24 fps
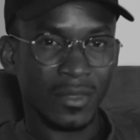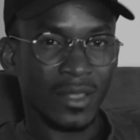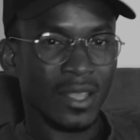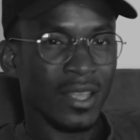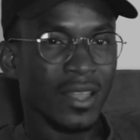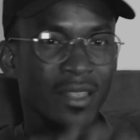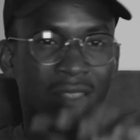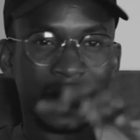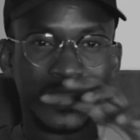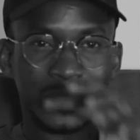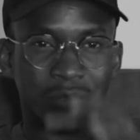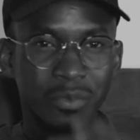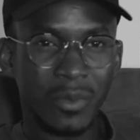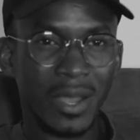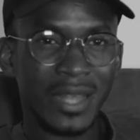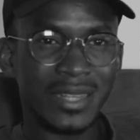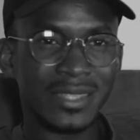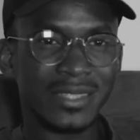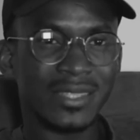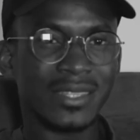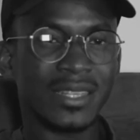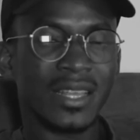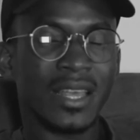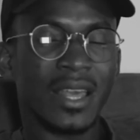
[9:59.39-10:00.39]
These
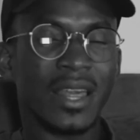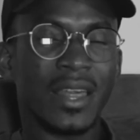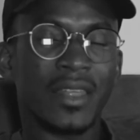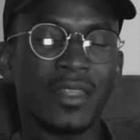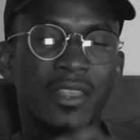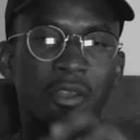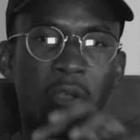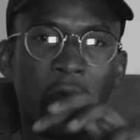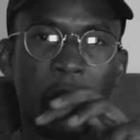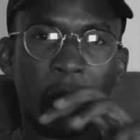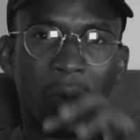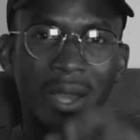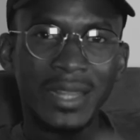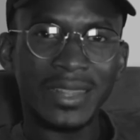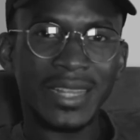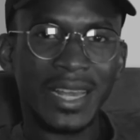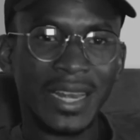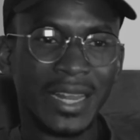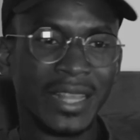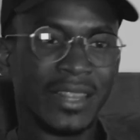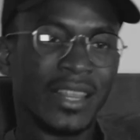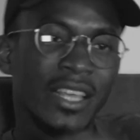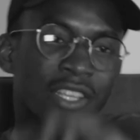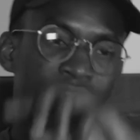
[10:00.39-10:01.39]
ones, they were
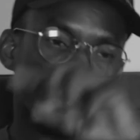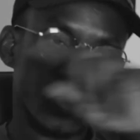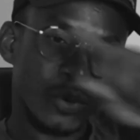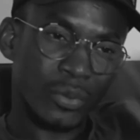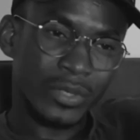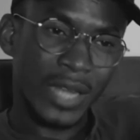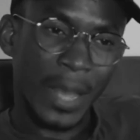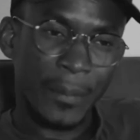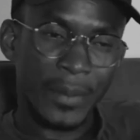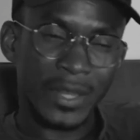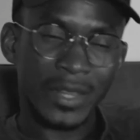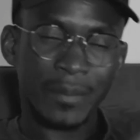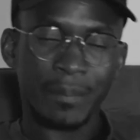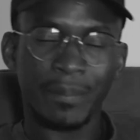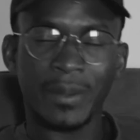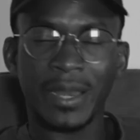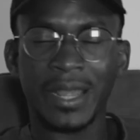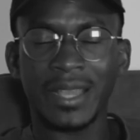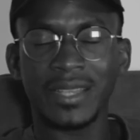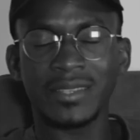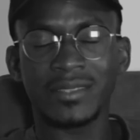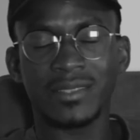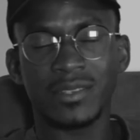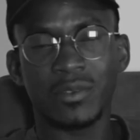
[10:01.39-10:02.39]
wondering, they showed up at a
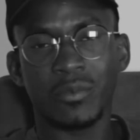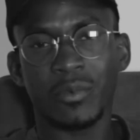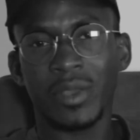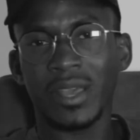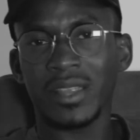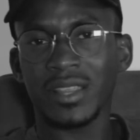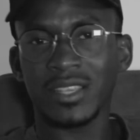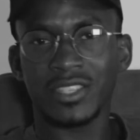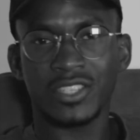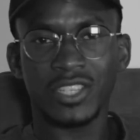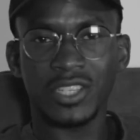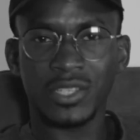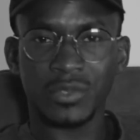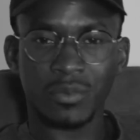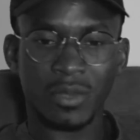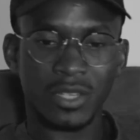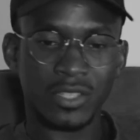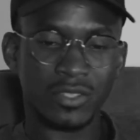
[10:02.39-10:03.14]
place where the cheese was